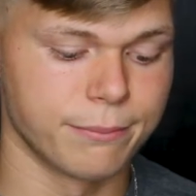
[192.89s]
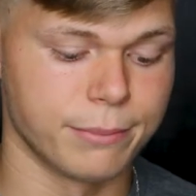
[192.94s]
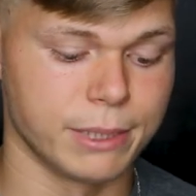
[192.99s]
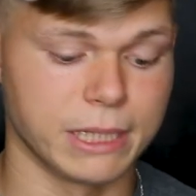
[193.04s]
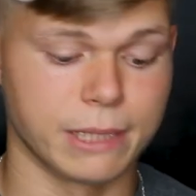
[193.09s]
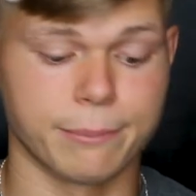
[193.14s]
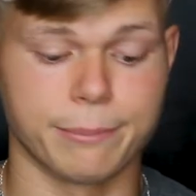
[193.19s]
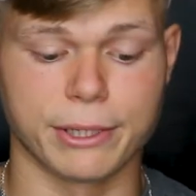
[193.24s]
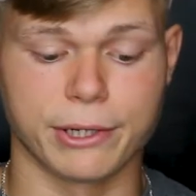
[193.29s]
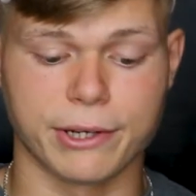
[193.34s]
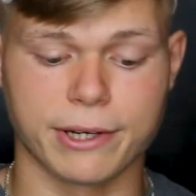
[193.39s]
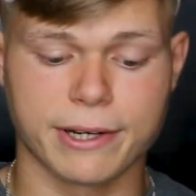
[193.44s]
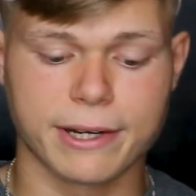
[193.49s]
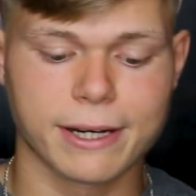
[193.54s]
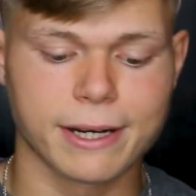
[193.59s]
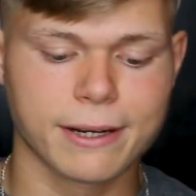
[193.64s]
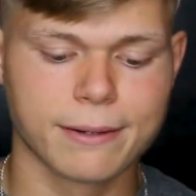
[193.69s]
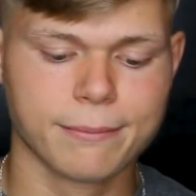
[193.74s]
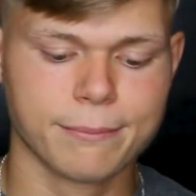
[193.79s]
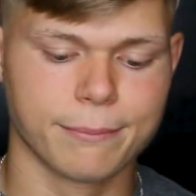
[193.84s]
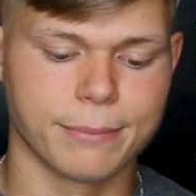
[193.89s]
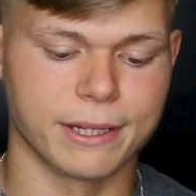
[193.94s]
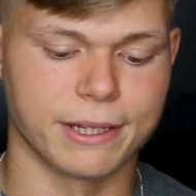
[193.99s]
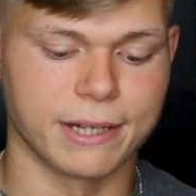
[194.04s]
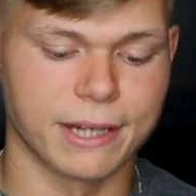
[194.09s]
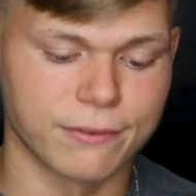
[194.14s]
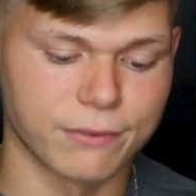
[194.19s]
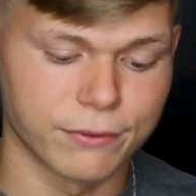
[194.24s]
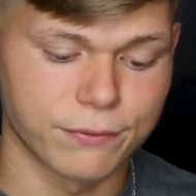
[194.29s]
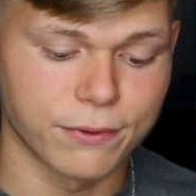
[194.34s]
Be a billionaire, but
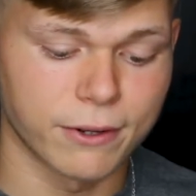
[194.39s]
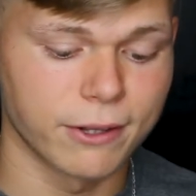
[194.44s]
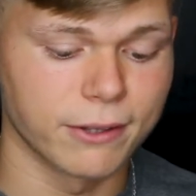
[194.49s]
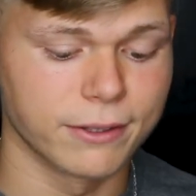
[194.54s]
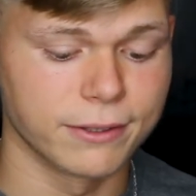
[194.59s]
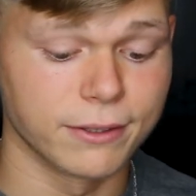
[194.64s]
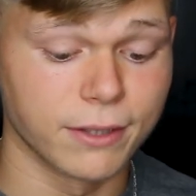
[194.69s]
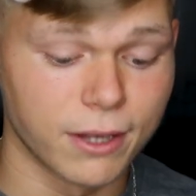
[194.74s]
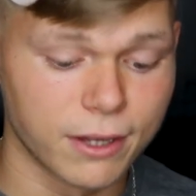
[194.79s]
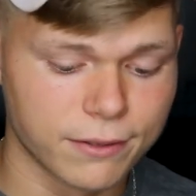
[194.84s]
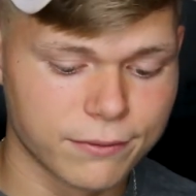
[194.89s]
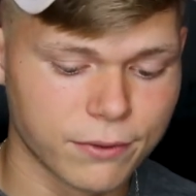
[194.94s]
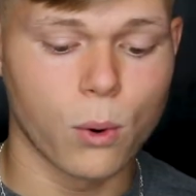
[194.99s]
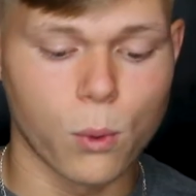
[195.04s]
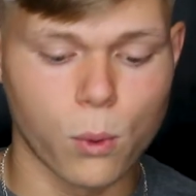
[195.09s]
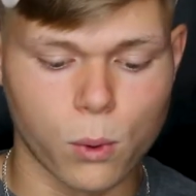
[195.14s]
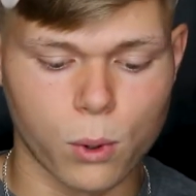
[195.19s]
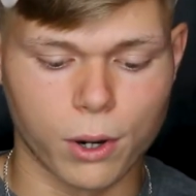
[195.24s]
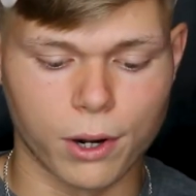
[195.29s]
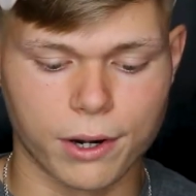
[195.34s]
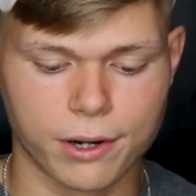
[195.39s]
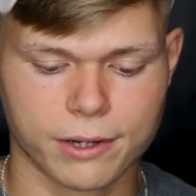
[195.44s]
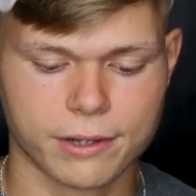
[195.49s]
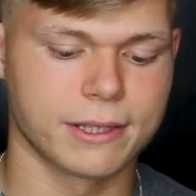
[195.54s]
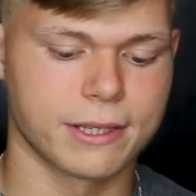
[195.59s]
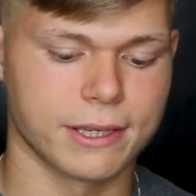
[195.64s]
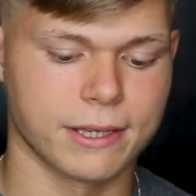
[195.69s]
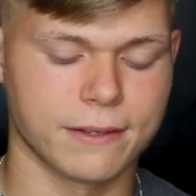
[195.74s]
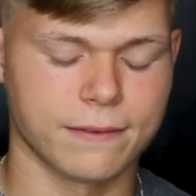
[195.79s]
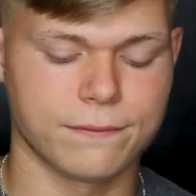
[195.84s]
never fall in love, or
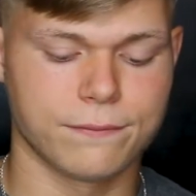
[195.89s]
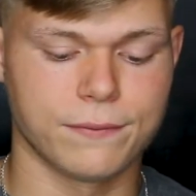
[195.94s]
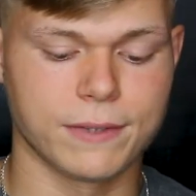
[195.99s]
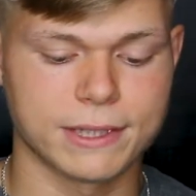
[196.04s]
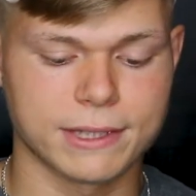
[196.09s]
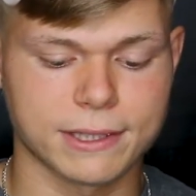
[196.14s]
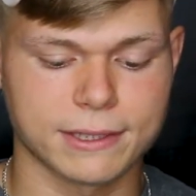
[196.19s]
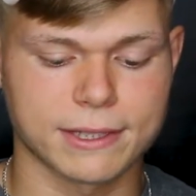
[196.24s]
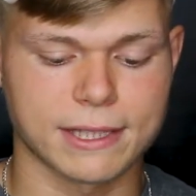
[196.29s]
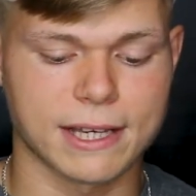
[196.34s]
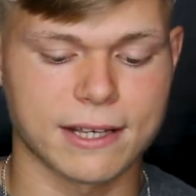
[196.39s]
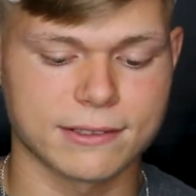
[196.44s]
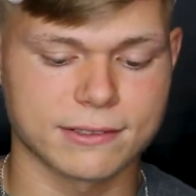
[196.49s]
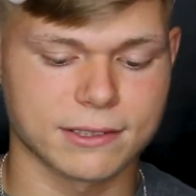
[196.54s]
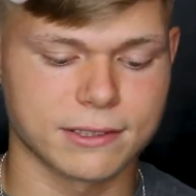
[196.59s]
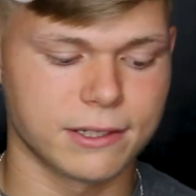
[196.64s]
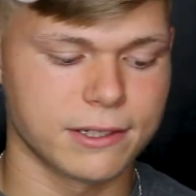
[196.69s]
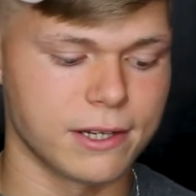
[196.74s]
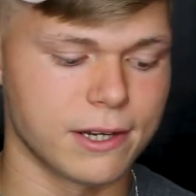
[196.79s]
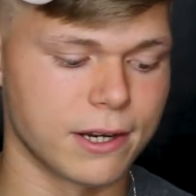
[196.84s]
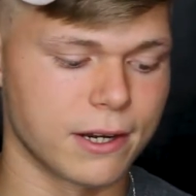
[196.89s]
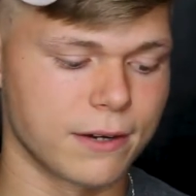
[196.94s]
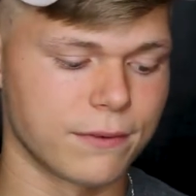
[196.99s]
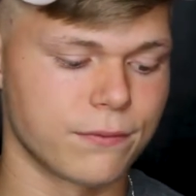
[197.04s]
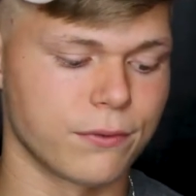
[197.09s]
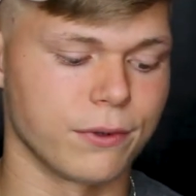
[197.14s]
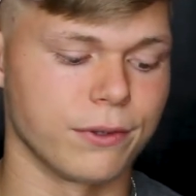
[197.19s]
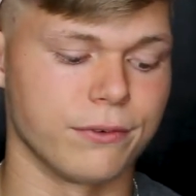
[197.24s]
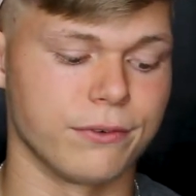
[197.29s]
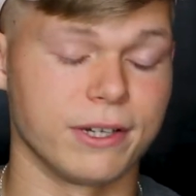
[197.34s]
get $50,000 a year
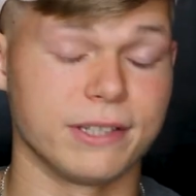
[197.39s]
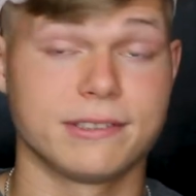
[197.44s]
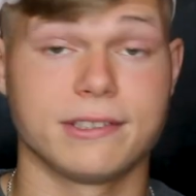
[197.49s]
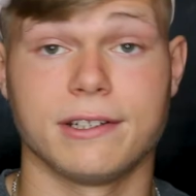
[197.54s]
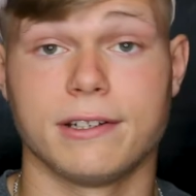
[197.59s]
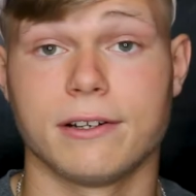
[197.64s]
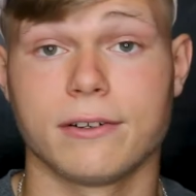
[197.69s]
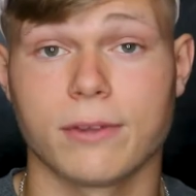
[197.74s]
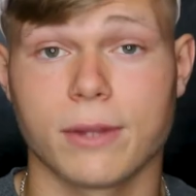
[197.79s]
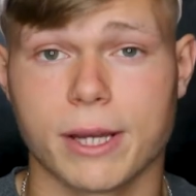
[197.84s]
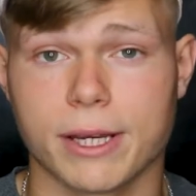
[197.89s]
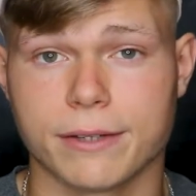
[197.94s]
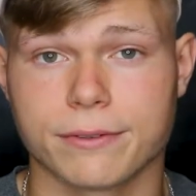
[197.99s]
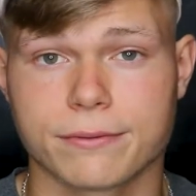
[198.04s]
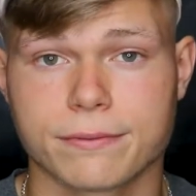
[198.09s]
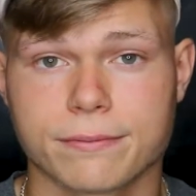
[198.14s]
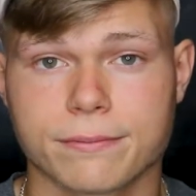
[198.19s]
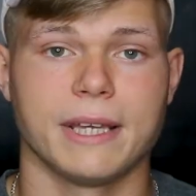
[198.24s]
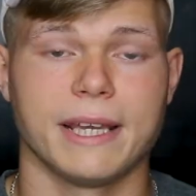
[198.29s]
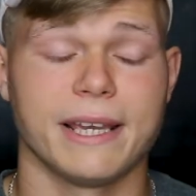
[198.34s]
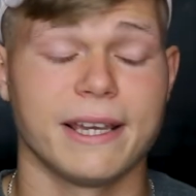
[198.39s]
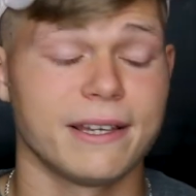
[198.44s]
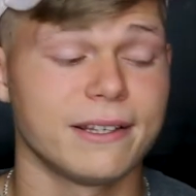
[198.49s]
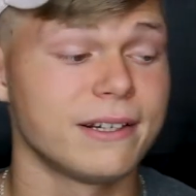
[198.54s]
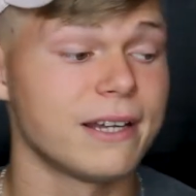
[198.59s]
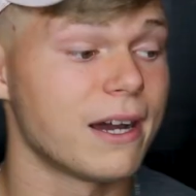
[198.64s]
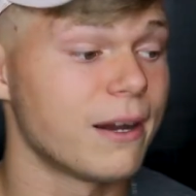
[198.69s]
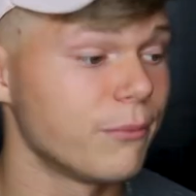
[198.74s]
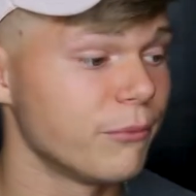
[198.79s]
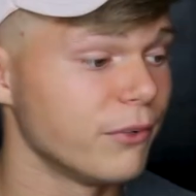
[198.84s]
for the rest of your life.
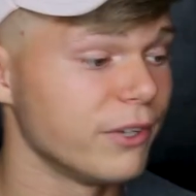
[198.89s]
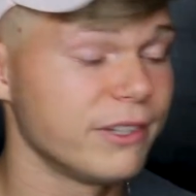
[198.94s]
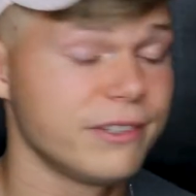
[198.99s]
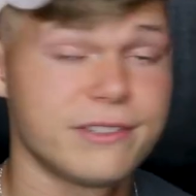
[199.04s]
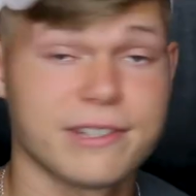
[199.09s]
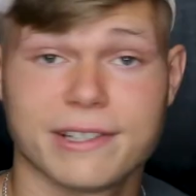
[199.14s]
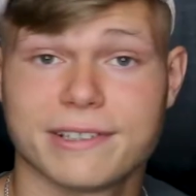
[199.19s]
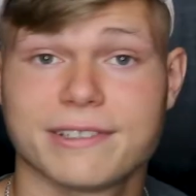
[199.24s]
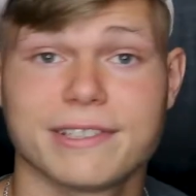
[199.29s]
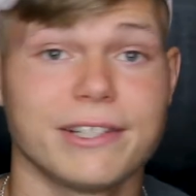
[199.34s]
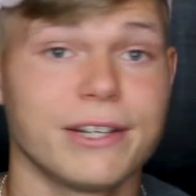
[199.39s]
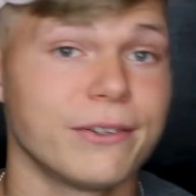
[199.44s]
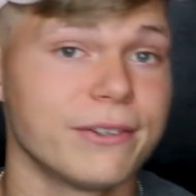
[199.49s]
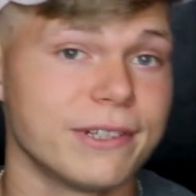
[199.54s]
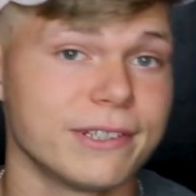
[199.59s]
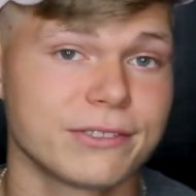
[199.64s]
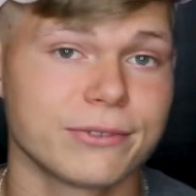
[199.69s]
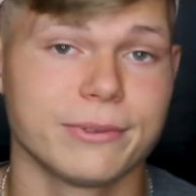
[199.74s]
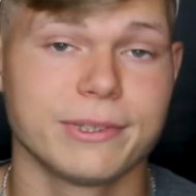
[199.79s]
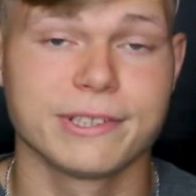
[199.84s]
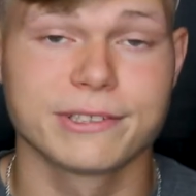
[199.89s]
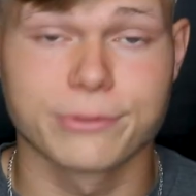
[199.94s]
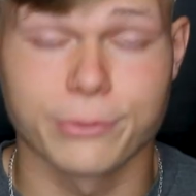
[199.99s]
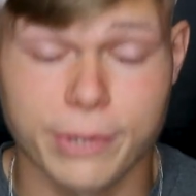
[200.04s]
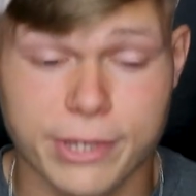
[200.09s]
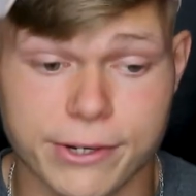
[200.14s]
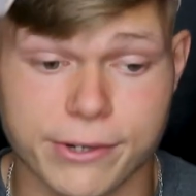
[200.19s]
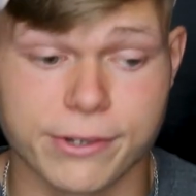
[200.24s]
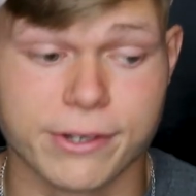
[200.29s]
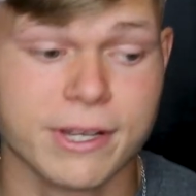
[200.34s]
And I'm with Jesse on this one as
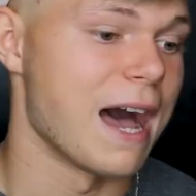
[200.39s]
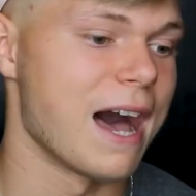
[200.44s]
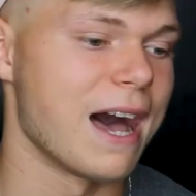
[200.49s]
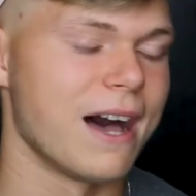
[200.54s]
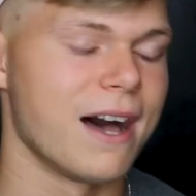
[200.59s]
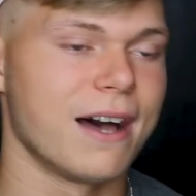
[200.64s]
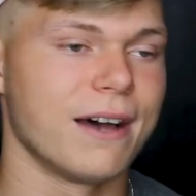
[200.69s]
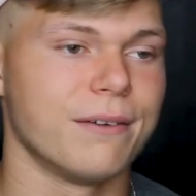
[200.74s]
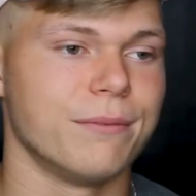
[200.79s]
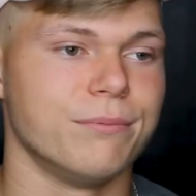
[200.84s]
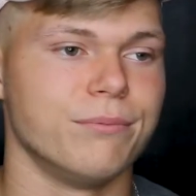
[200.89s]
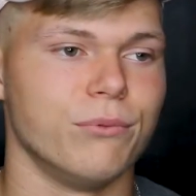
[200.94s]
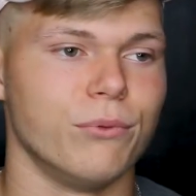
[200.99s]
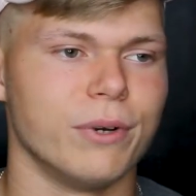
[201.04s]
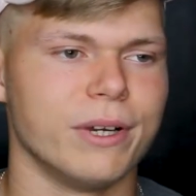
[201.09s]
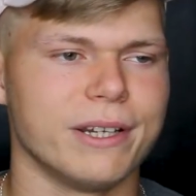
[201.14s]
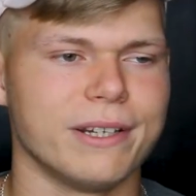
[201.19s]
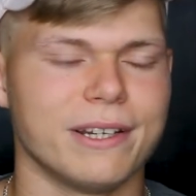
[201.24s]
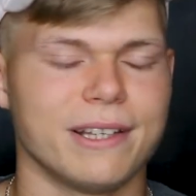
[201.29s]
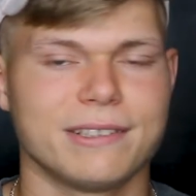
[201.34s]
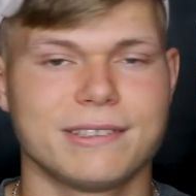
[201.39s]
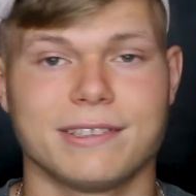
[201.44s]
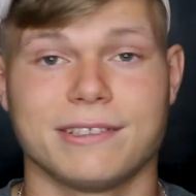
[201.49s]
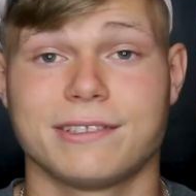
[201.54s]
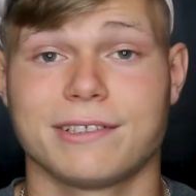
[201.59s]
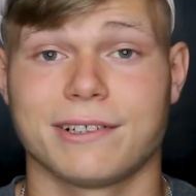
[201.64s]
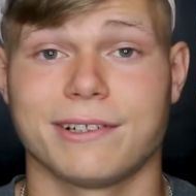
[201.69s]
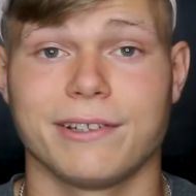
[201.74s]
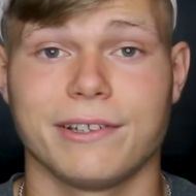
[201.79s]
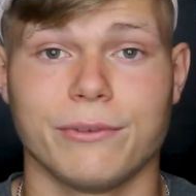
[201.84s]
well. I wouldn't
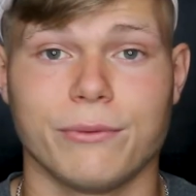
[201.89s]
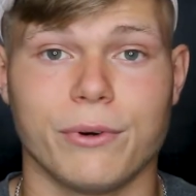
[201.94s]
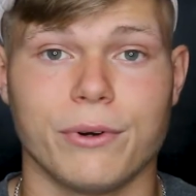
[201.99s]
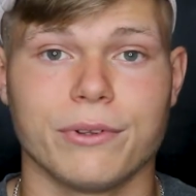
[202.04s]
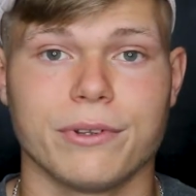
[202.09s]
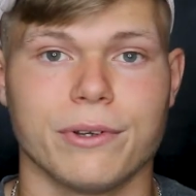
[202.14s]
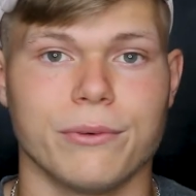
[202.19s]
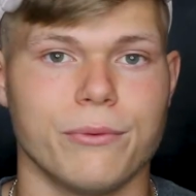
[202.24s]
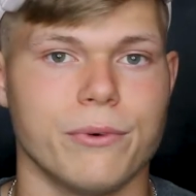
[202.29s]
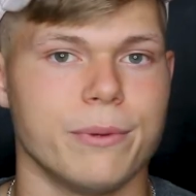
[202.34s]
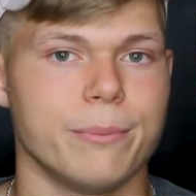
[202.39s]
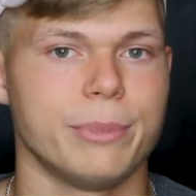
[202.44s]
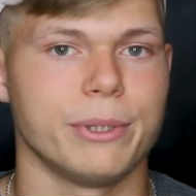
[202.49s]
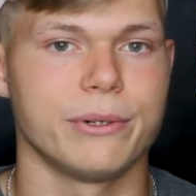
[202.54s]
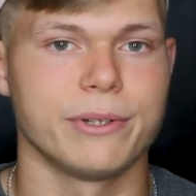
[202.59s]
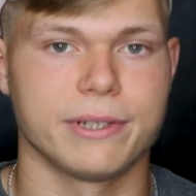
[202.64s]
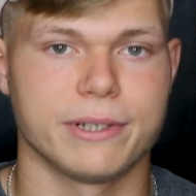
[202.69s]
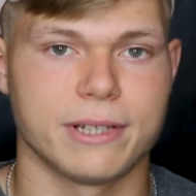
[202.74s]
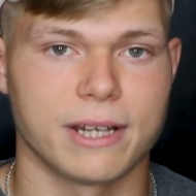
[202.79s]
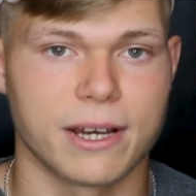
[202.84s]
necessarily want the $1 billion.